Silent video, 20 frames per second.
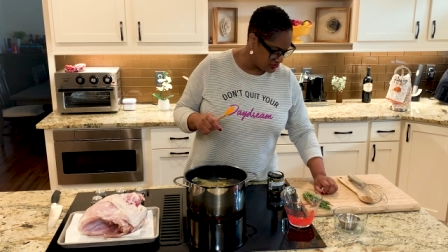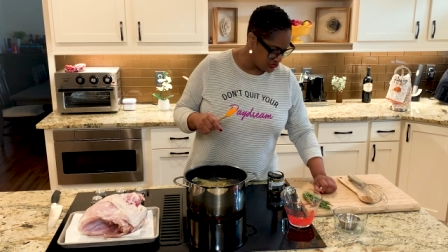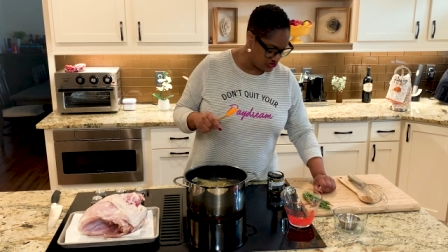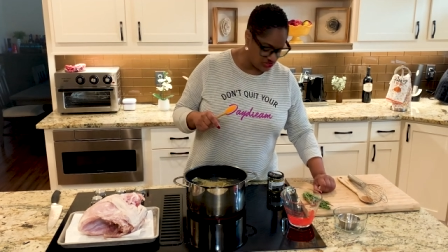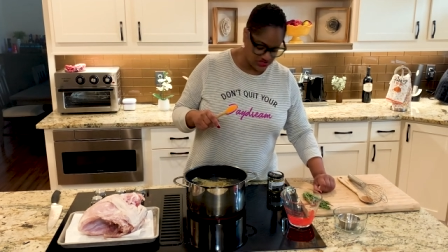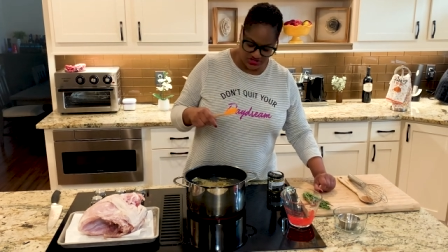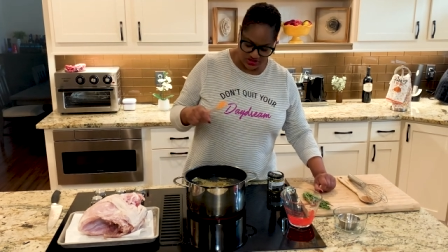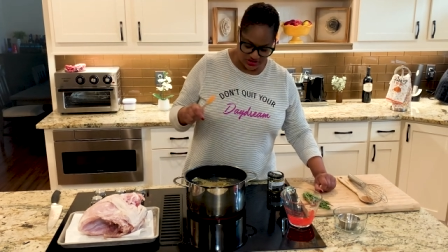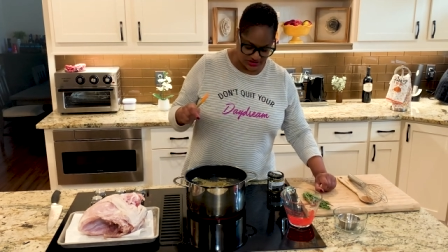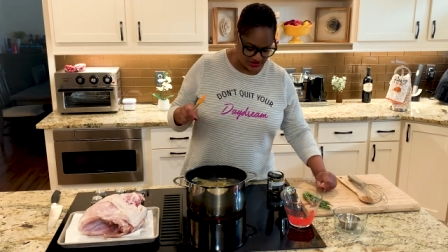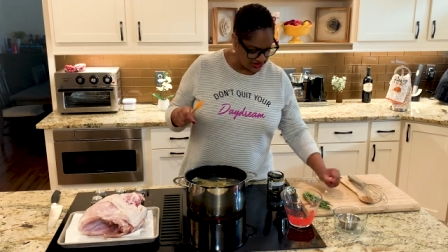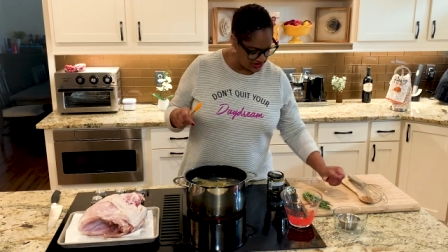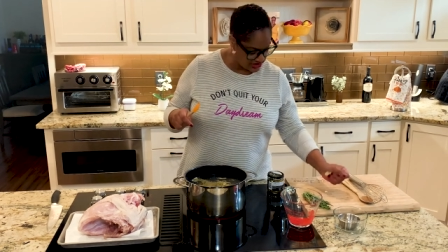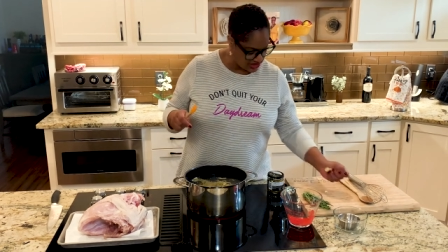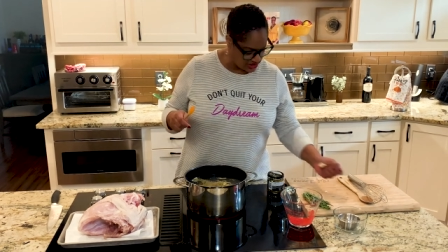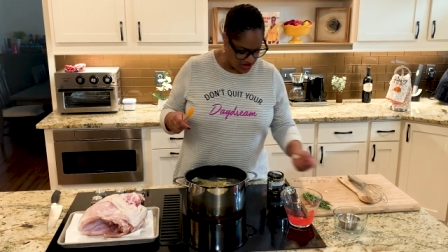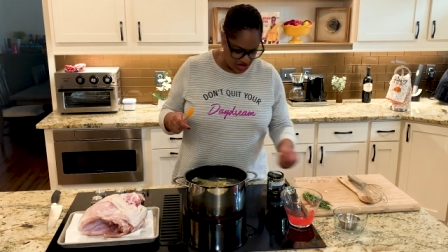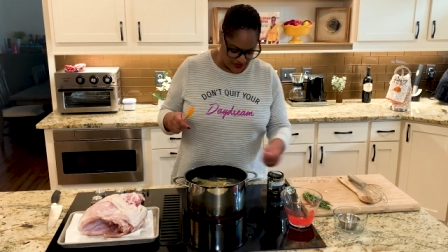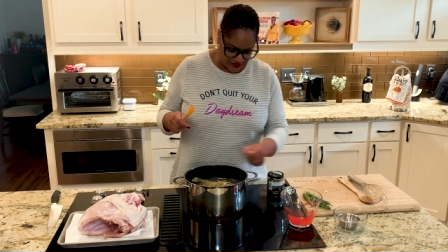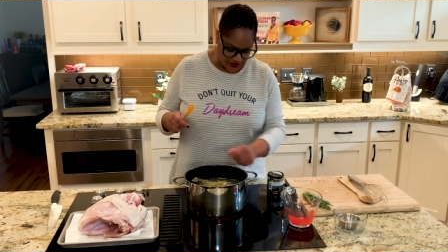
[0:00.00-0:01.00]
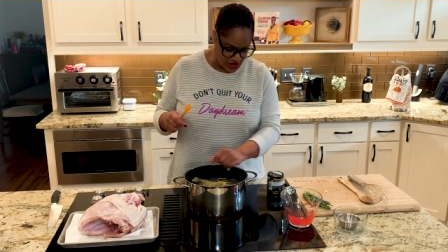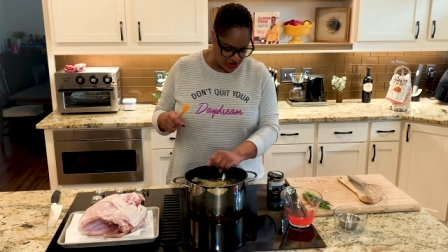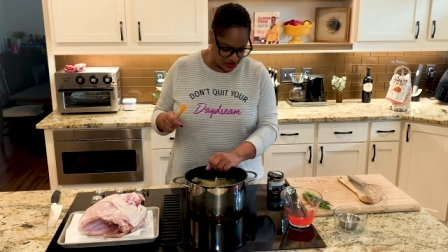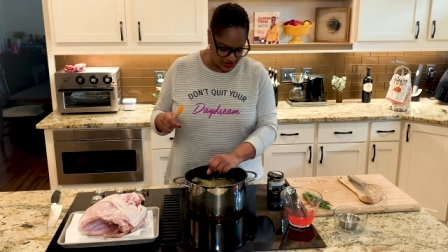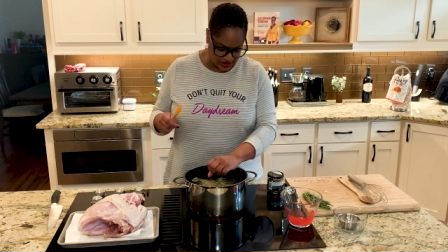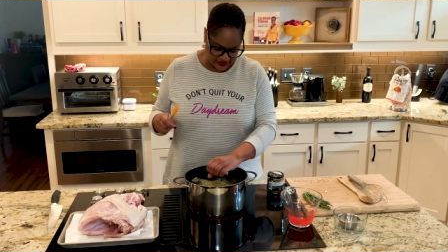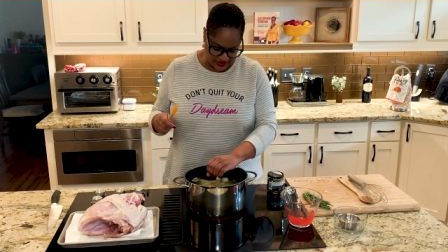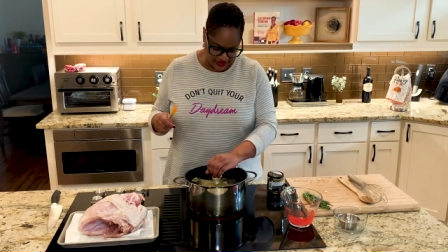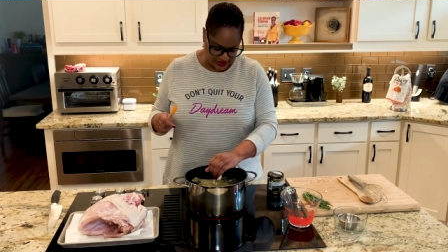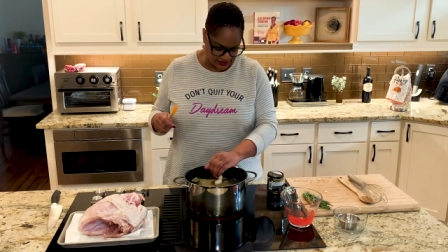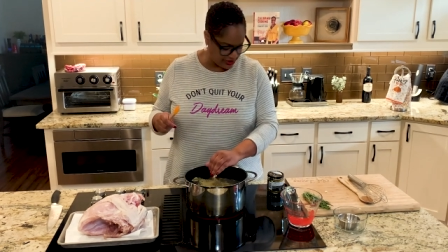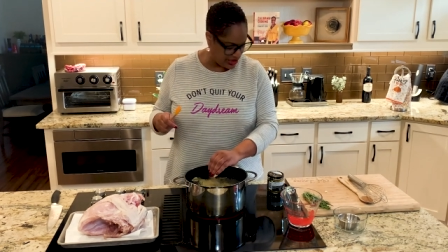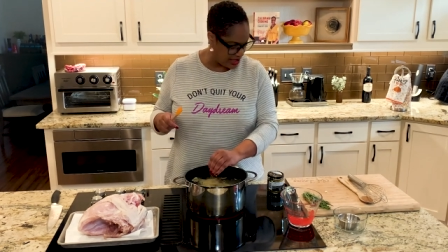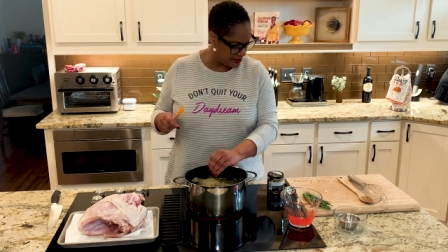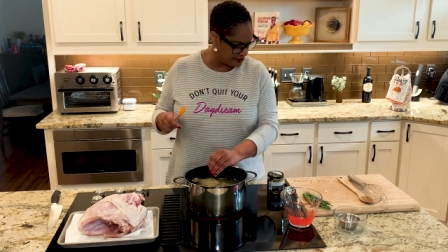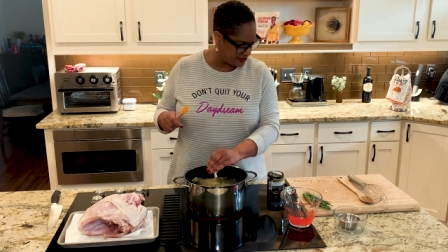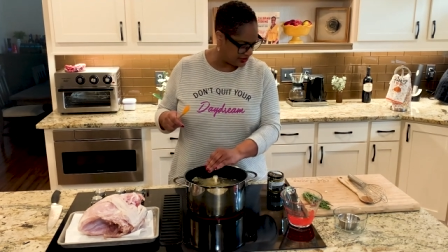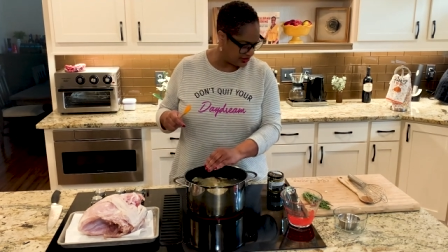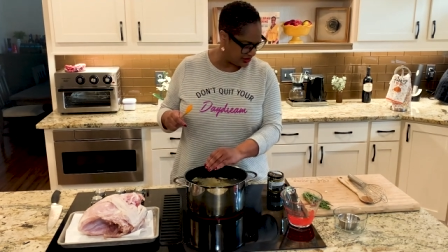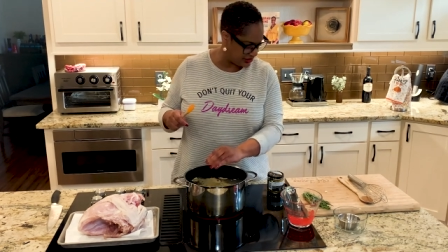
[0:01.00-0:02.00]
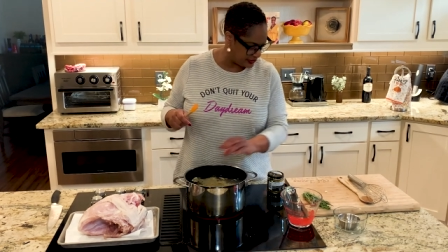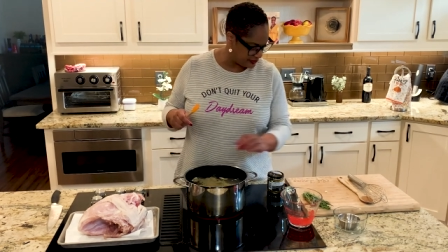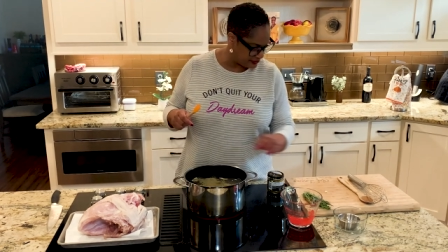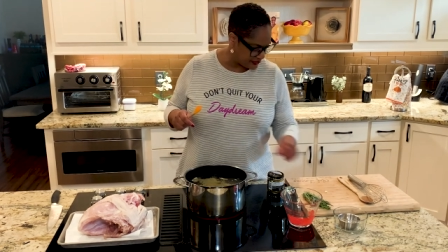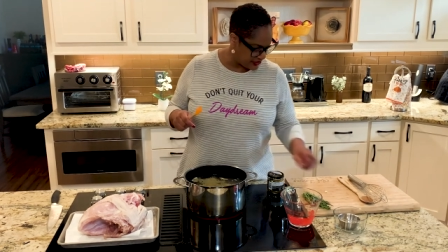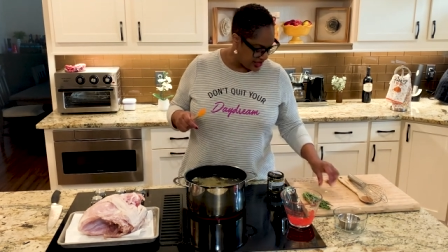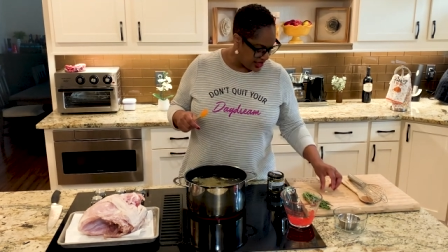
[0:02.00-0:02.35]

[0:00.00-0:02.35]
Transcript: just took the skin off all of it and popped it in.